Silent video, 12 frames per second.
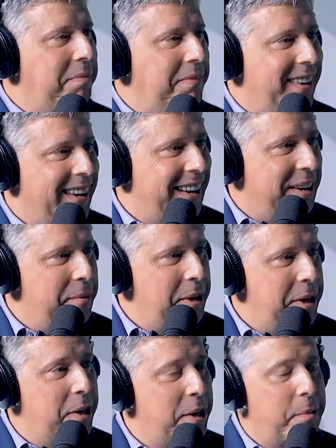Mm. Um,
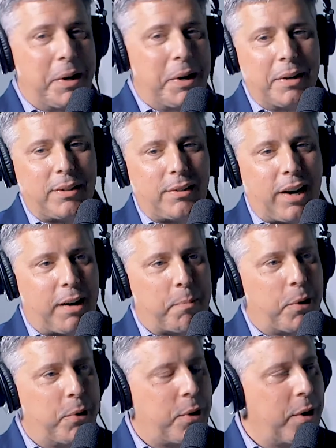ended up being a
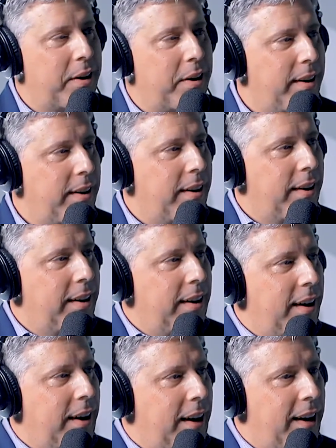stockbroker. Oh wow!
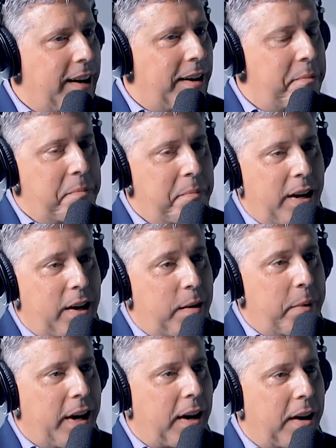Um, ended up
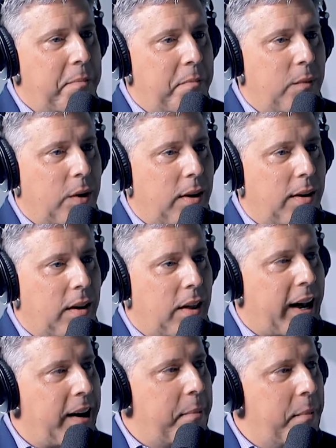making a, a,
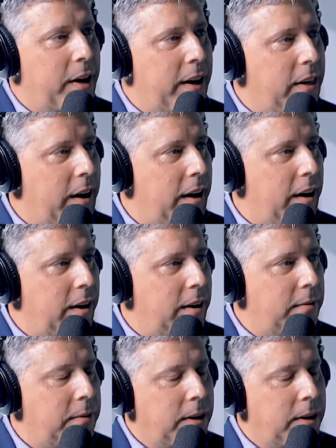lot of money there. And